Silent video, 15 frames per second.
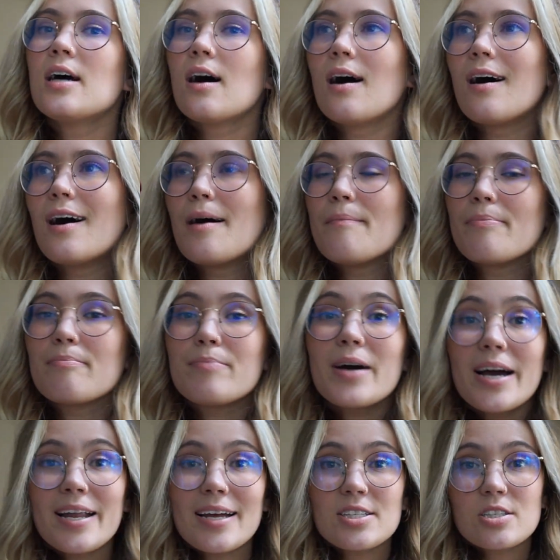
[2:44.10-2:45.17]

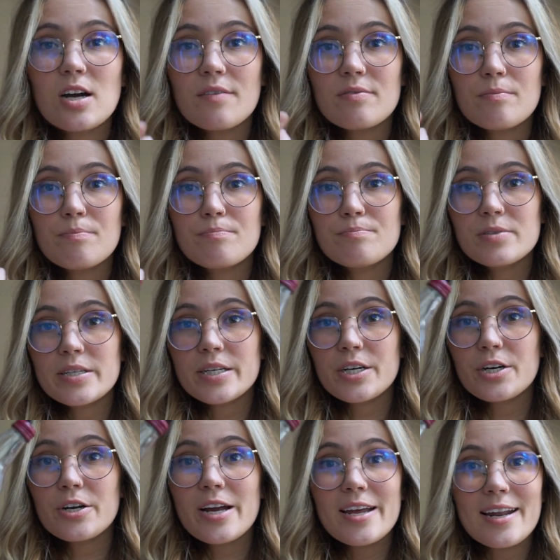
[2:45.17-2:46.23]
But I took off the
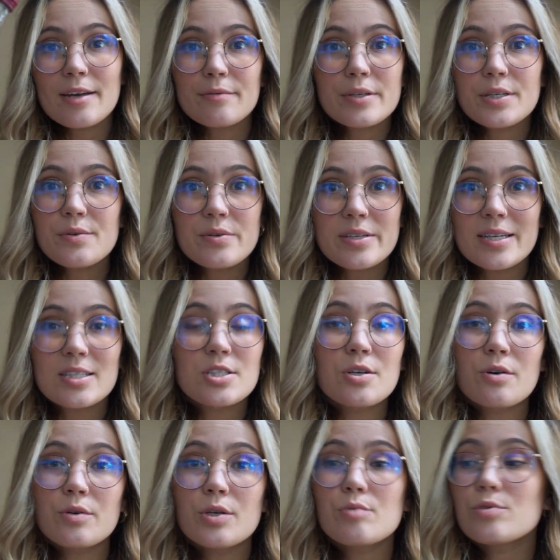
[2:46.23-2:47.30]
sticker and I reuse it.
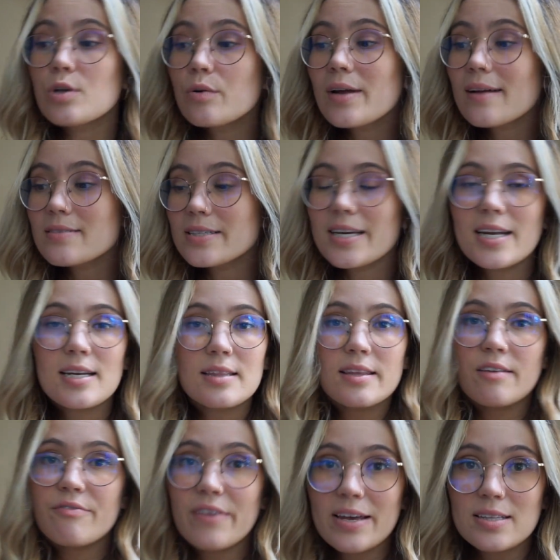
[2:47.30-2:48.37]
So you don't have to get
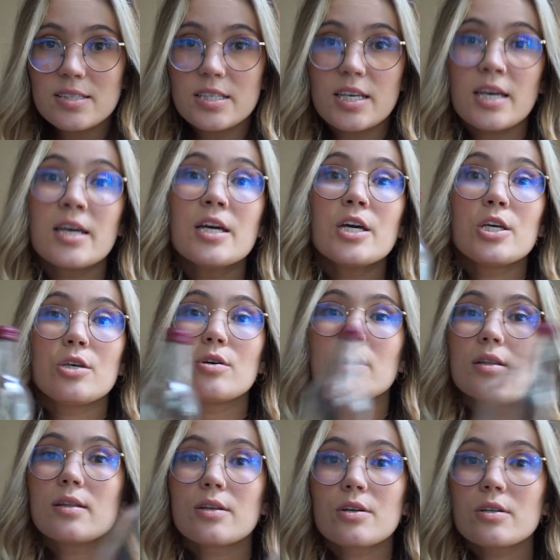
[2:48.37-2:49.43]
anything fancy. You
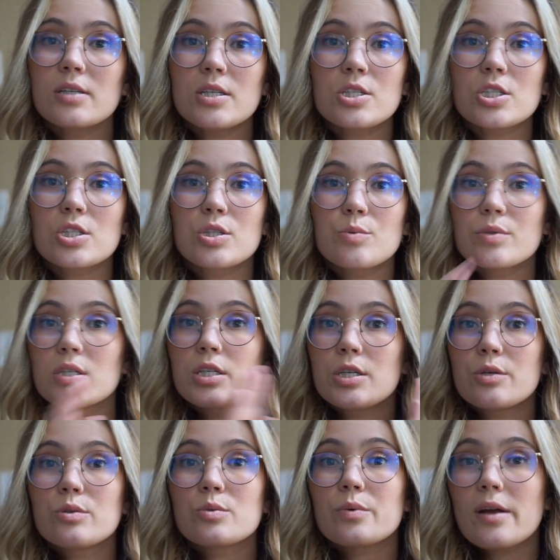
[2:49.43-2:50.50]
can literally just
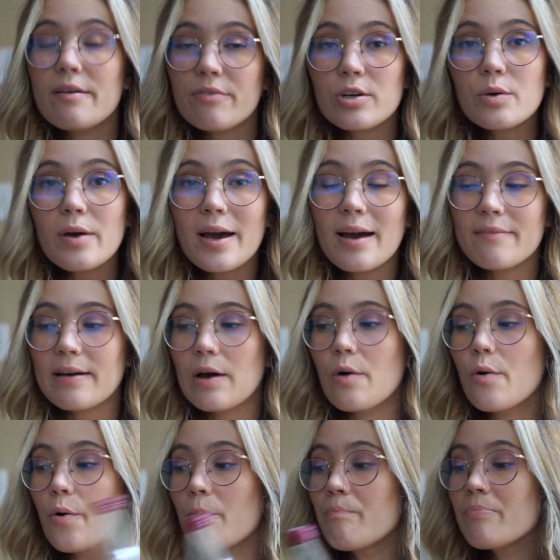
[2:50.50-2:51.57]
reuse whatever you have at
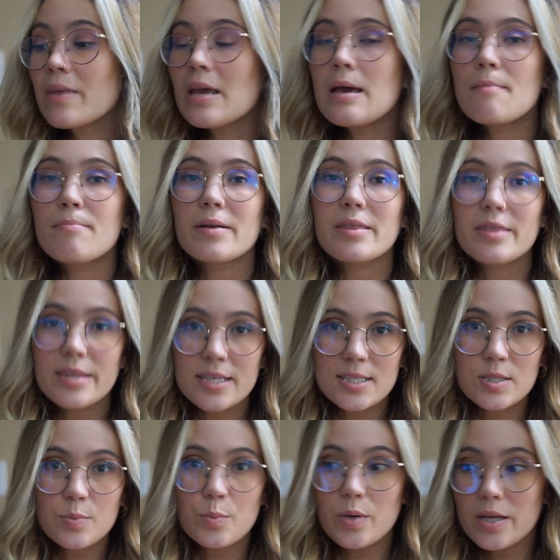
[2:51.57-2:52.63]
home. But
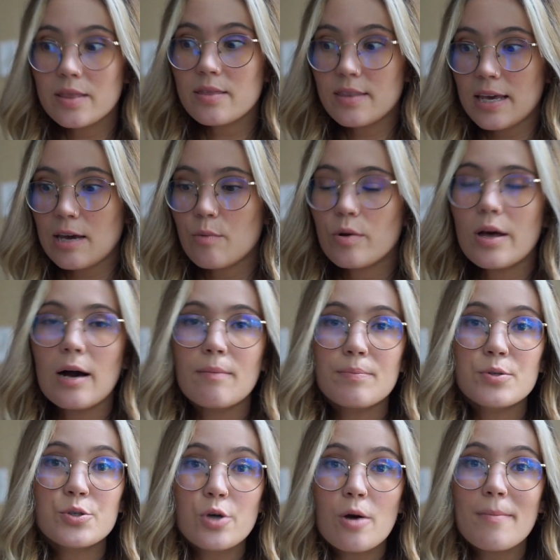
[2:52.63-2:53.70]
this one thing will help
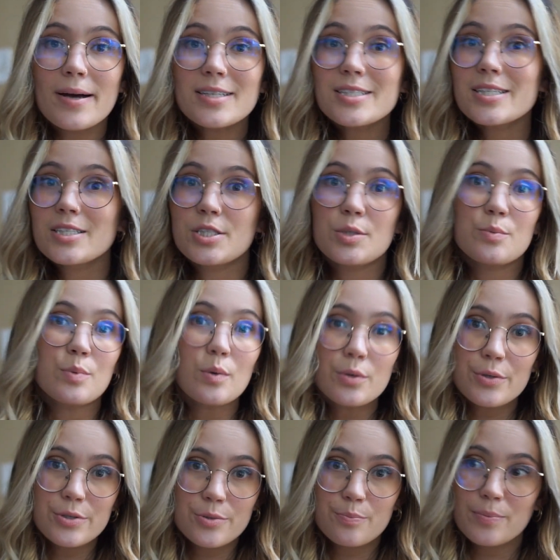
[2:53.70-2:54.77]
so much because you won't
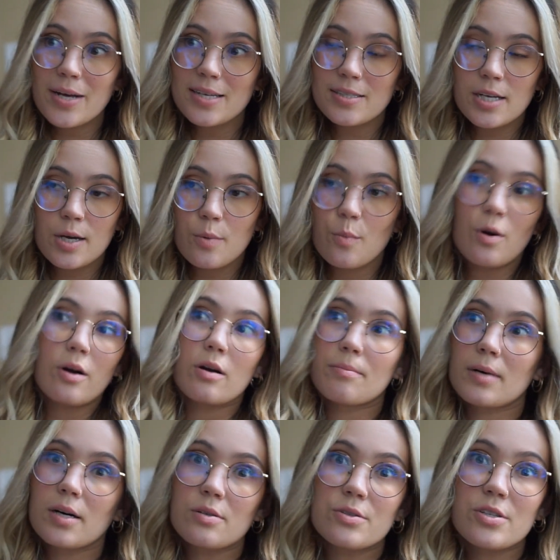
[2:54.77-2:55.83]
use plastic water
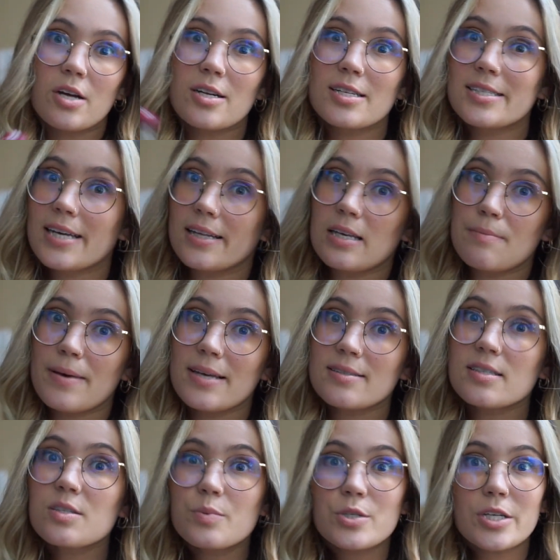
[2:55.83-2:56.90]
bottles on a daily
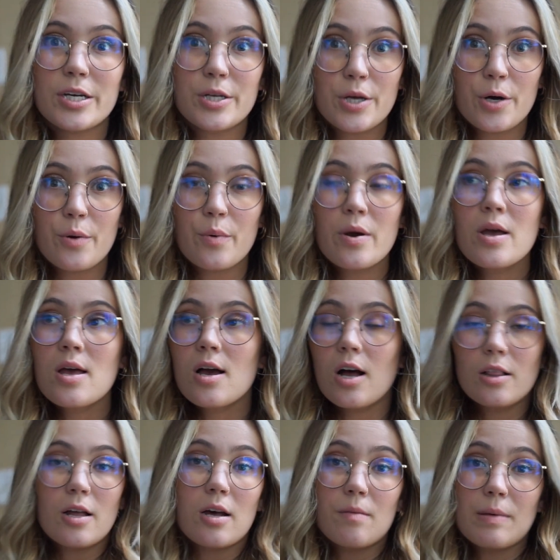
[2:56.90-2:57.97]
basis, which I know
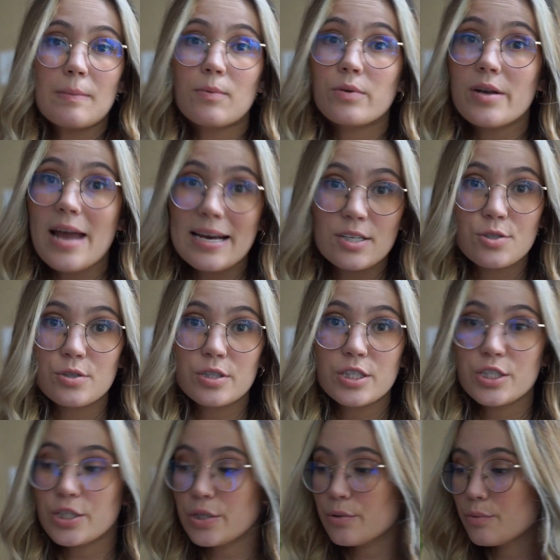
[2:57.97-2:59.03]
a lot of people naturally
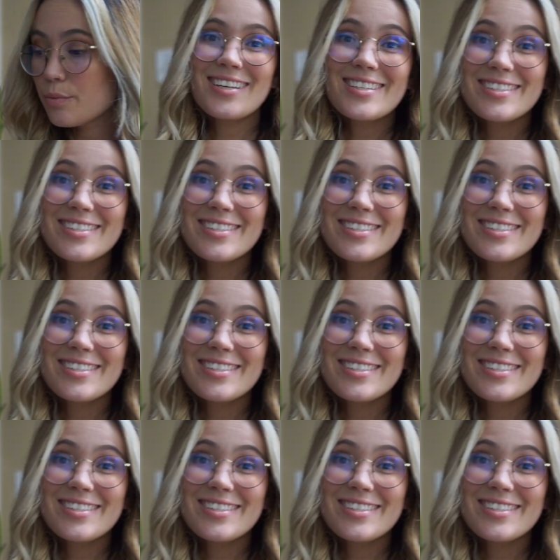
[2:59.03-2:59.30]
do.